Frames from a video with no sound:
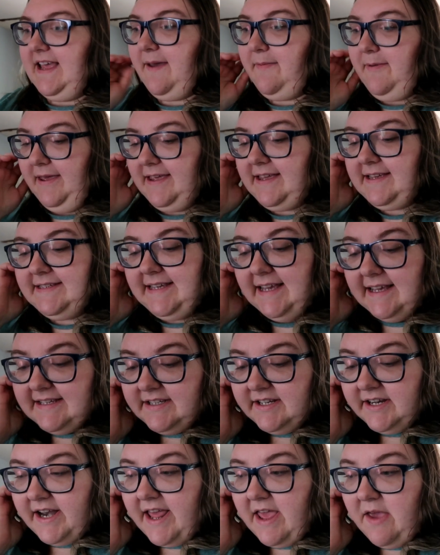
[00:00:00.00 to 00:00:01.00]
because
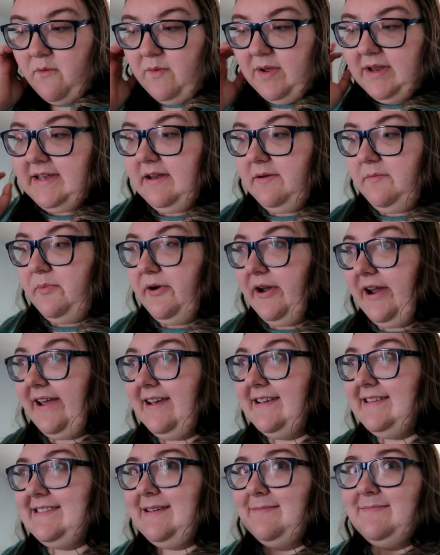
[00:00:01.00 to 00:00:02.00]
yesterday we did
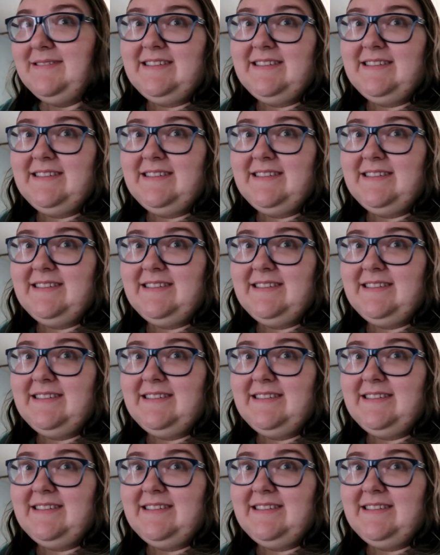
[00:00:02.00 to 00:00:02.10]
bring some